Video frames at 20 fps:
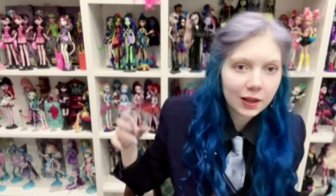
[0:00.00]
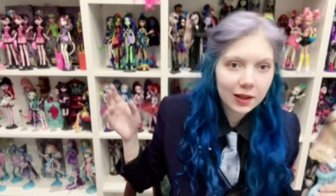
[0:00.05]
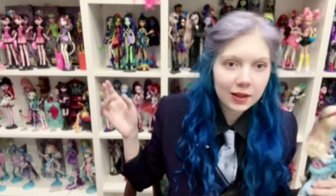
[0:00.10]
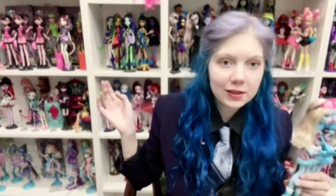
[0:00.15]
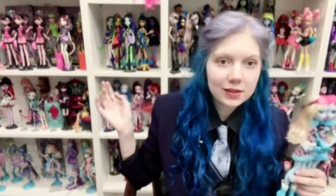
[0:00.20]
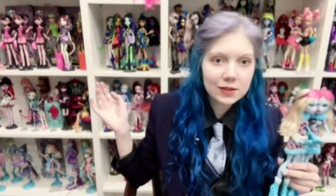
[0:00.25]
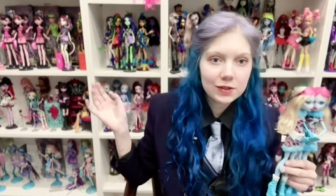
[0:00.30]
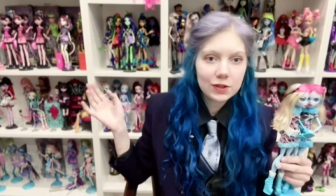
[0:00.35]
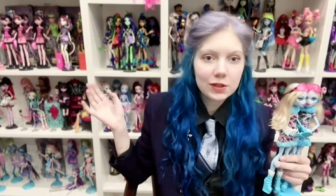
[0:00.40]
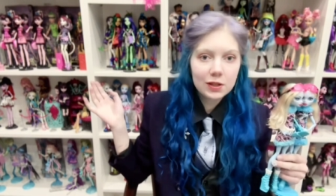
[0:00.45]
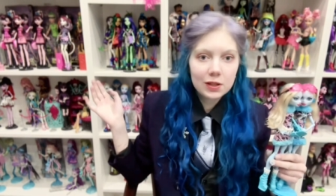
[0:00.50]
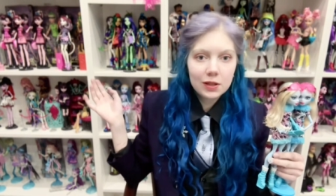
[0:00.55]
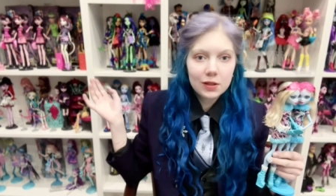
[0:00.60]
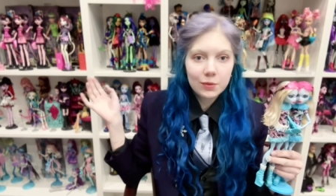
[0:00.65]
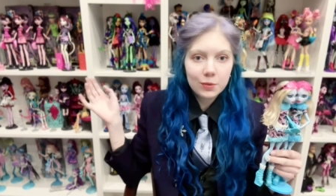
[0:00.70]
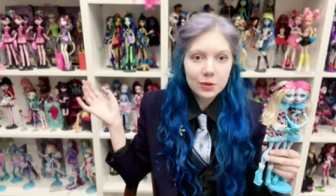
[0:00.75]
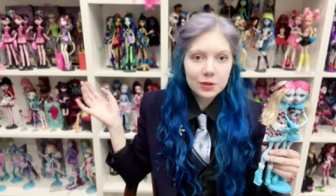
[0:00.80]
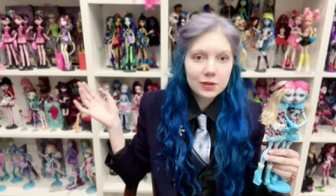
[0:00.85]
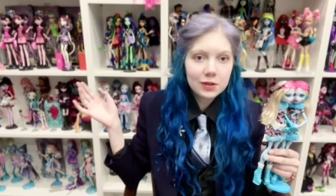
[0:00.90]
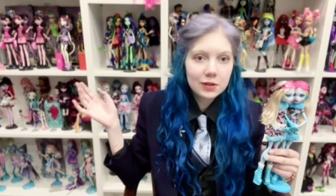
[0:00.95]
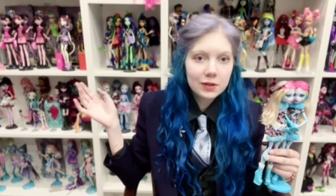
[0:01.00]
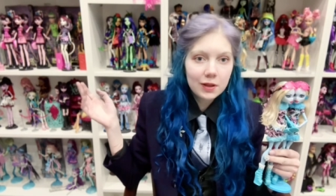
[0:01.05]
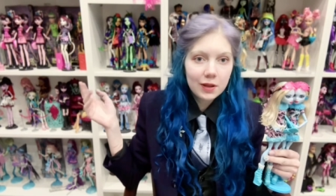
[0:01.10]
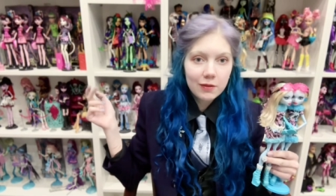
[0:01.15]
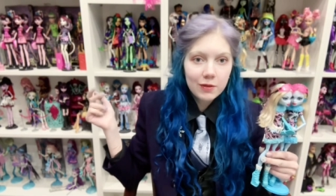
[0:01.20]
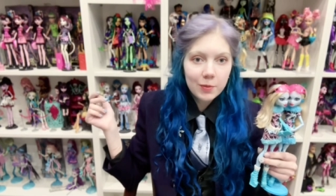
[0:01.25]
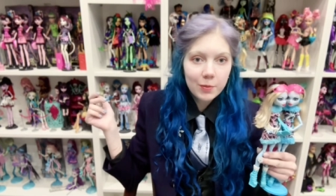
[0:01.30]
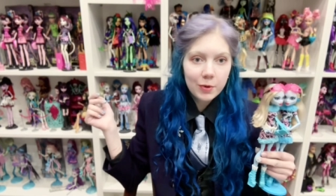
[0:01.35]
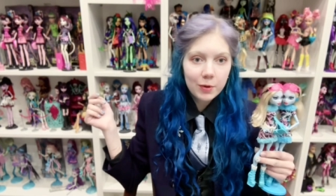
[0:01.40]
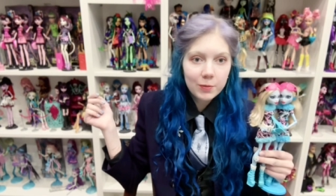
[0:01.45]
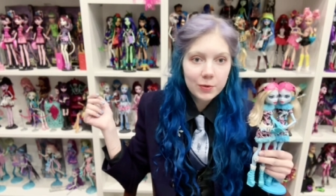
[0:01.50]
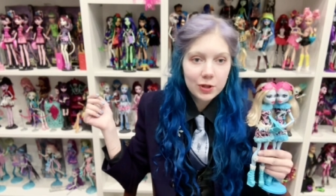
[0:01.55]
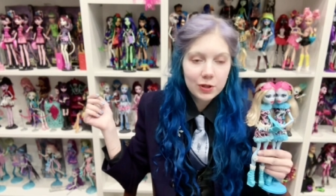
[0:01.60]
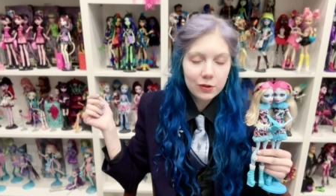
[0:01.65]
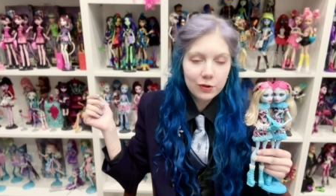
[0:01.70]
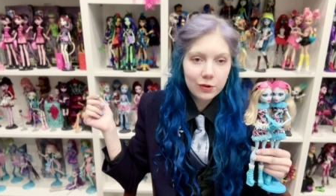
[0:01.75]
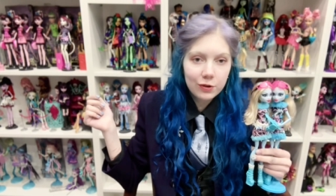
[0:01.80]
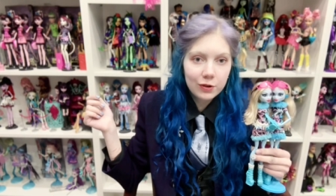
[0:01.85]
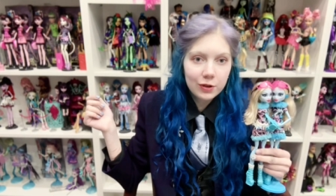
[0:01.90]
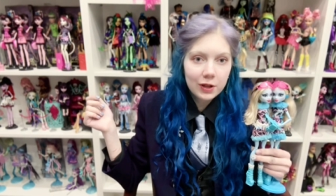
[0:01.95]
As she wasn't very
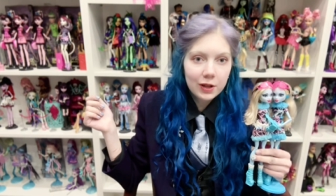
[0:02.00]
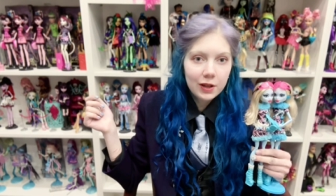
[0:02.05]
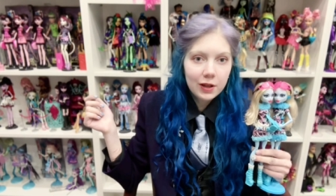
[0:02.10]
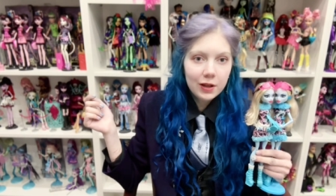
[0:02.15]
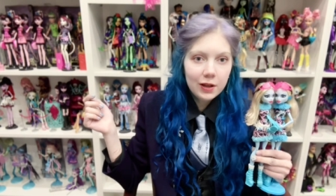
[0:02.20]
popular,